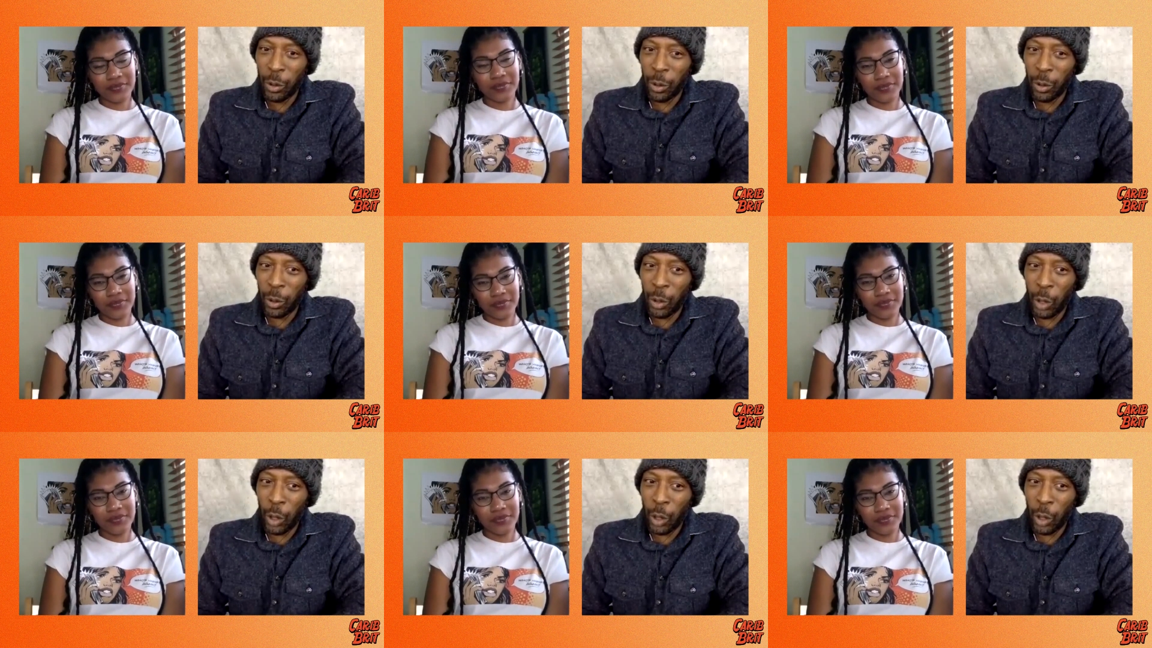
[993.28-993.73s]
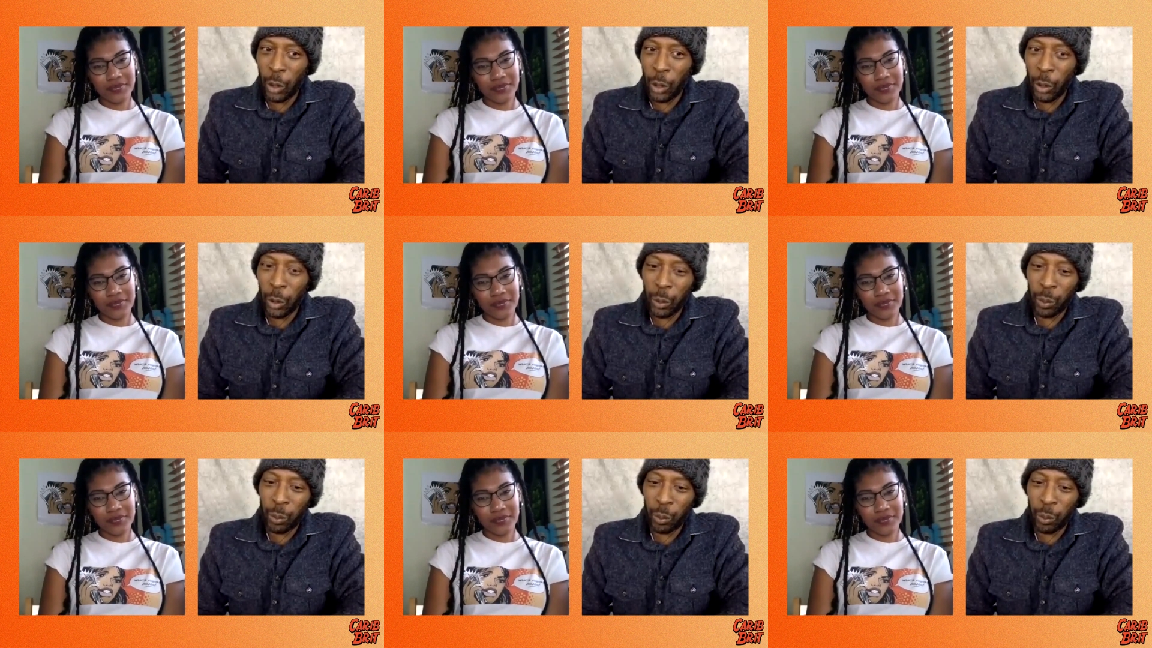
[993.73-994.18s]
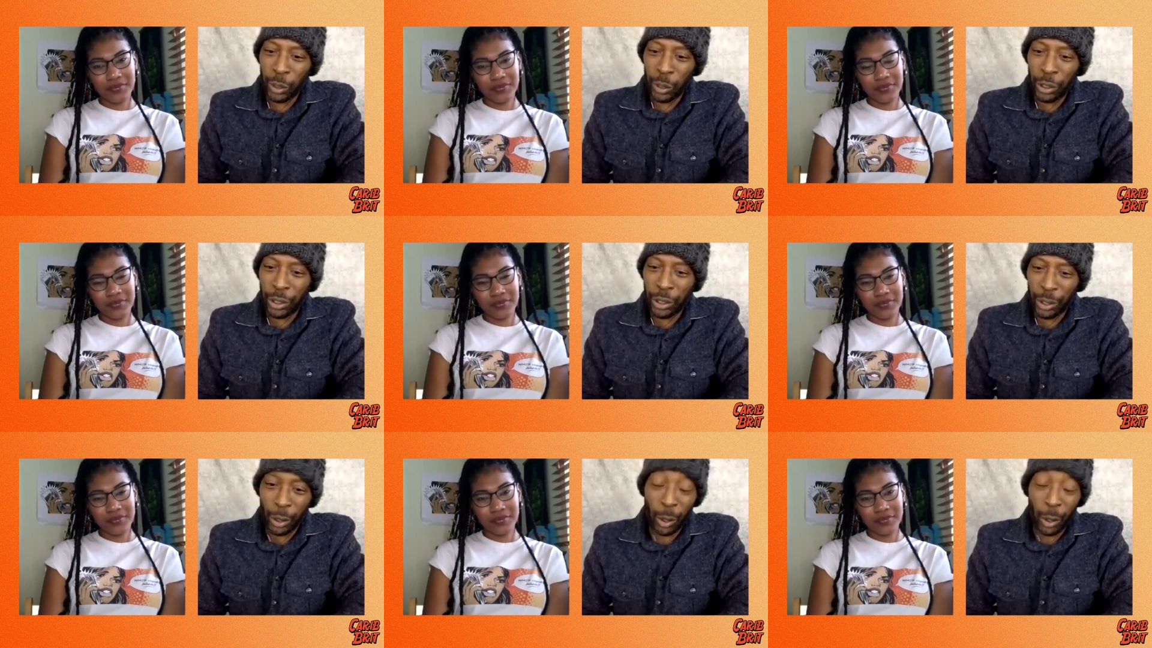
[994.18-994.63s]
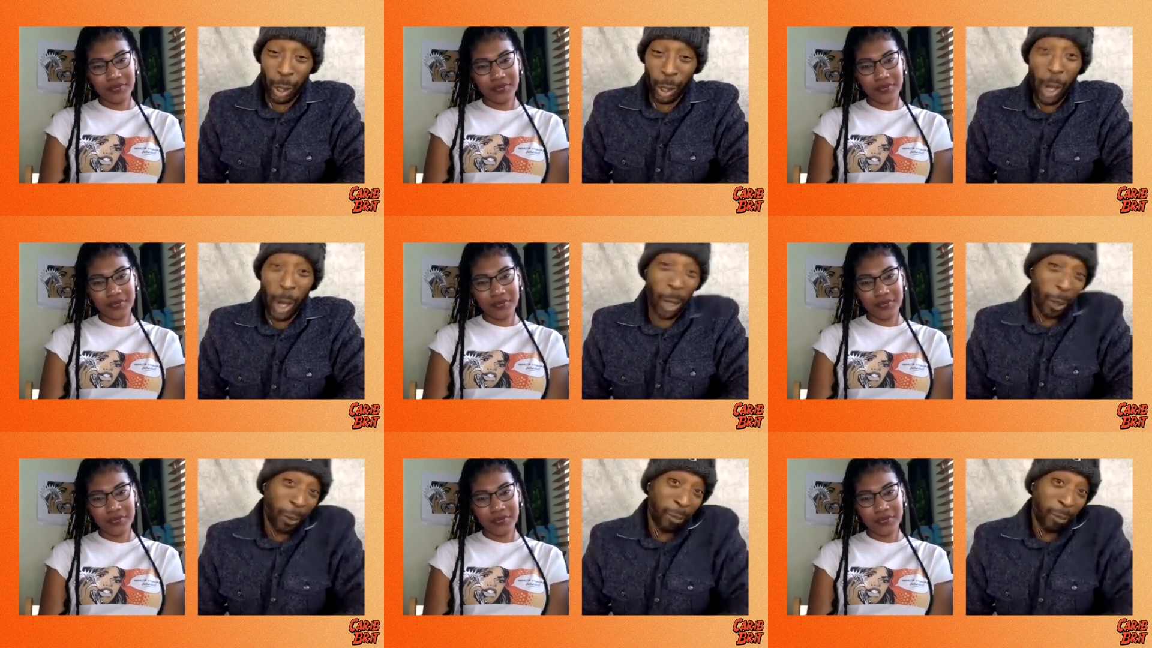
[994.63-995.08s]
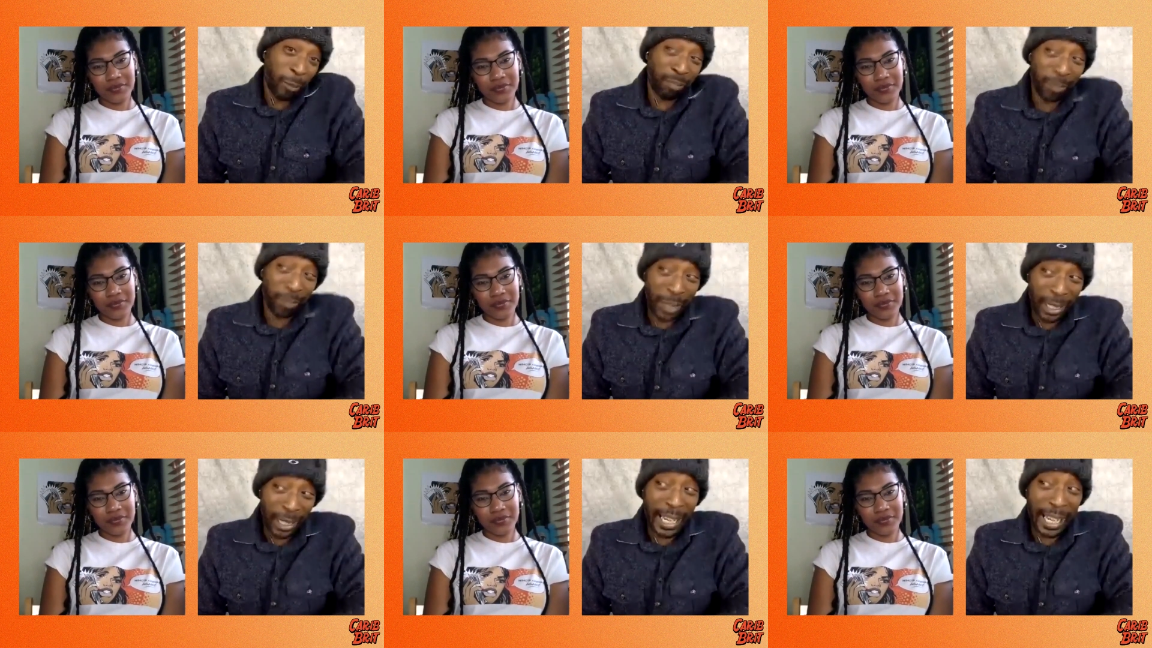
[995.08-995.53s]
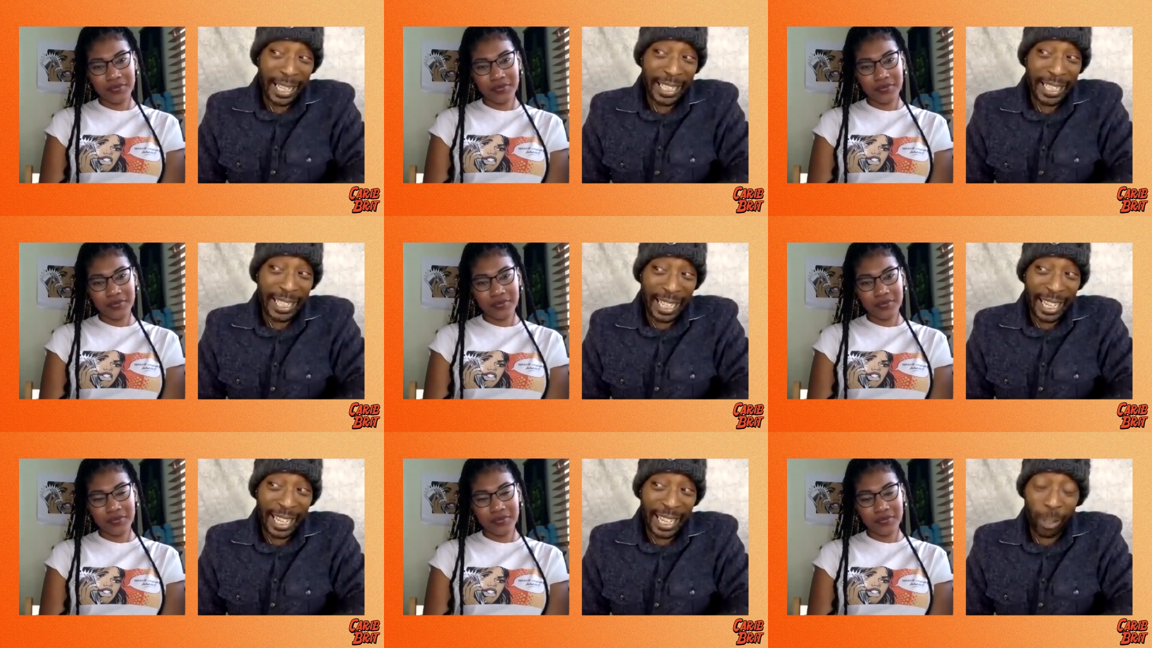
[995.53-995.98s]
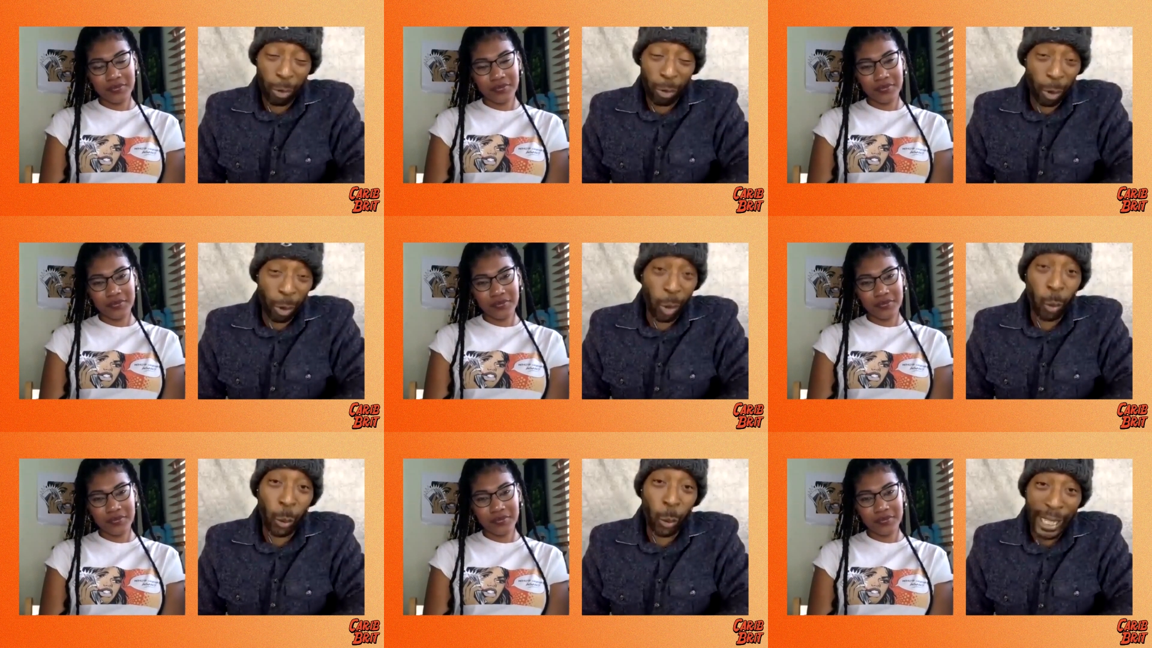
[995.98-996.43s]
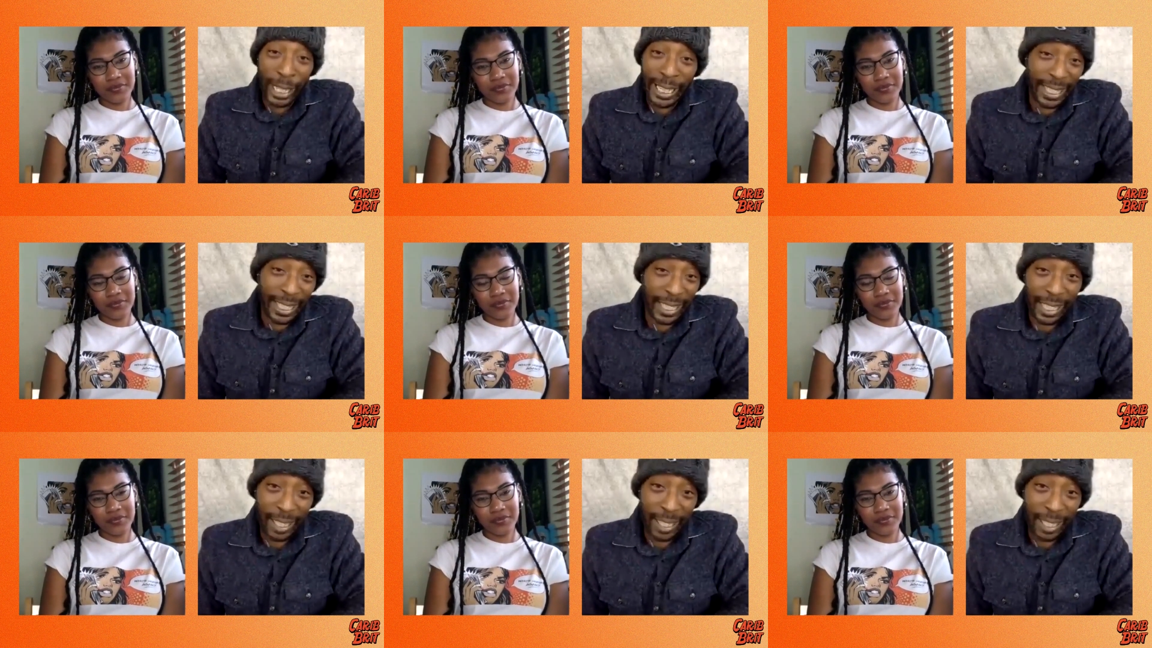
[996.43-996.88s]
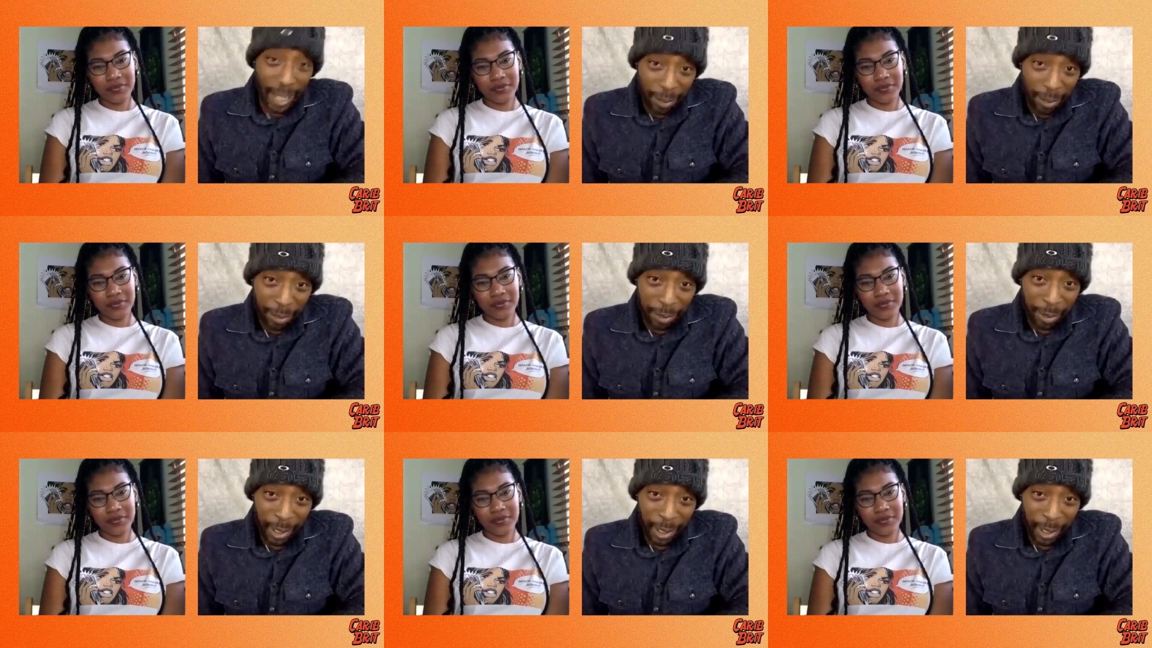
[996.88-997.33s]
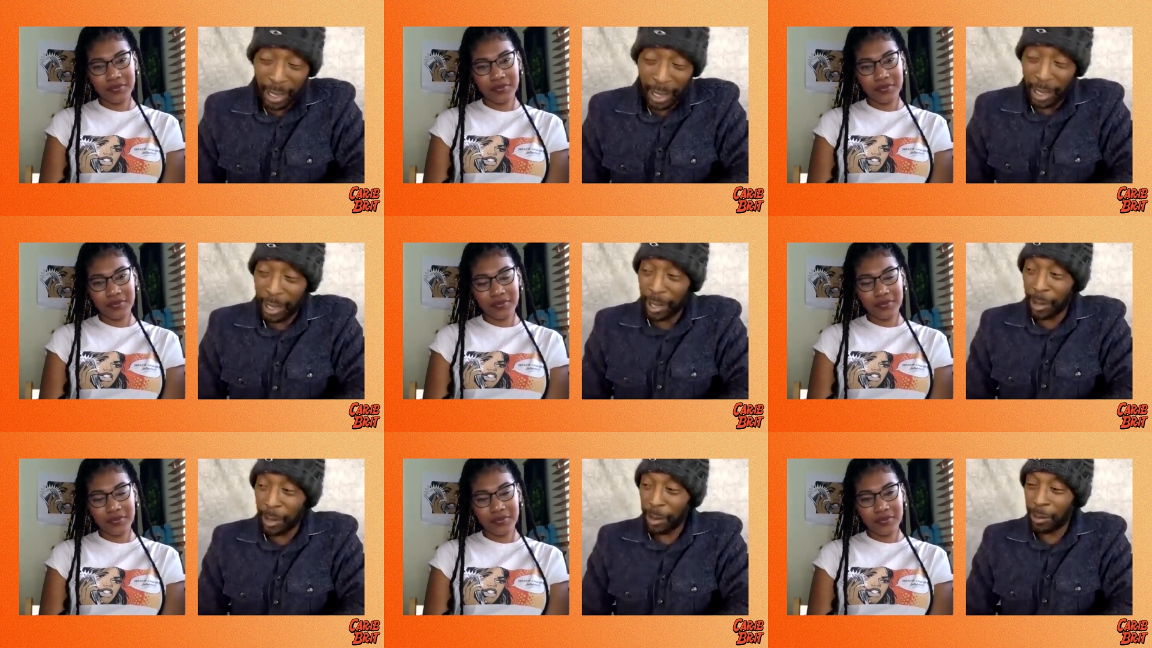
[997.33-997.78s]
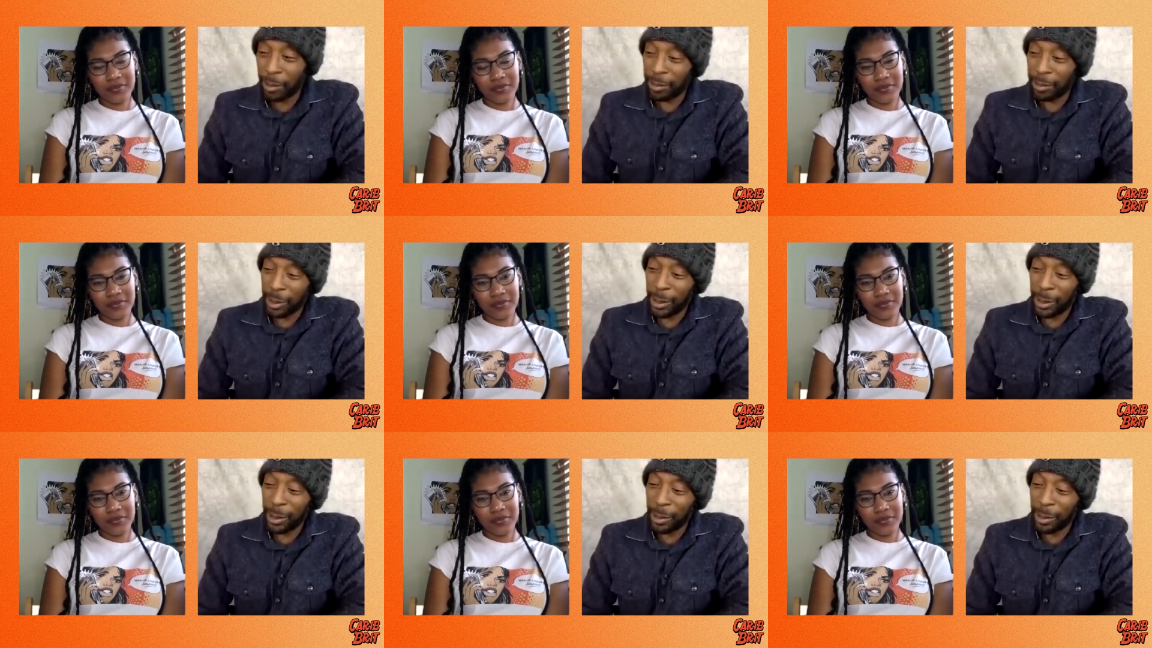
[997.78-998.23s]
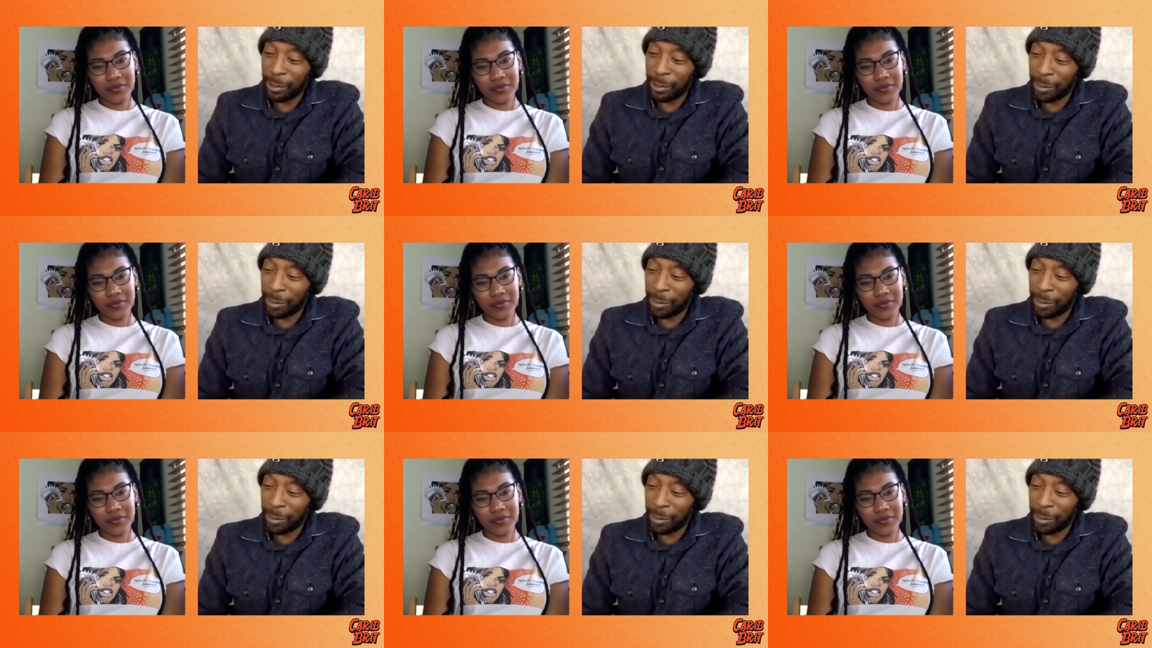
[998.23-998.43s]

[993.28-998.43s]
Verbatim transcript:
Speaker 1: uh, which is a, a day or a week in the life of, of,